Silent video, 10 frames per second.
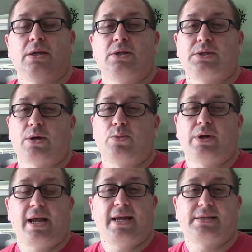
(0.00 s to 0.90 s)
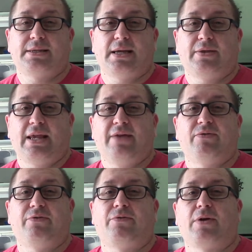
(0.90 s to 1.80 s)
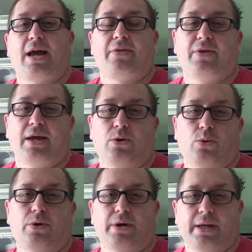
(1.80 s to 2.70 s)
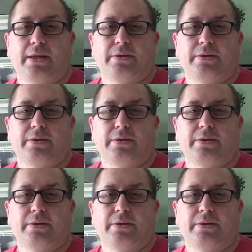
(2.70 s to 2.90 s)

Someone had said they even forgot they had ordered it.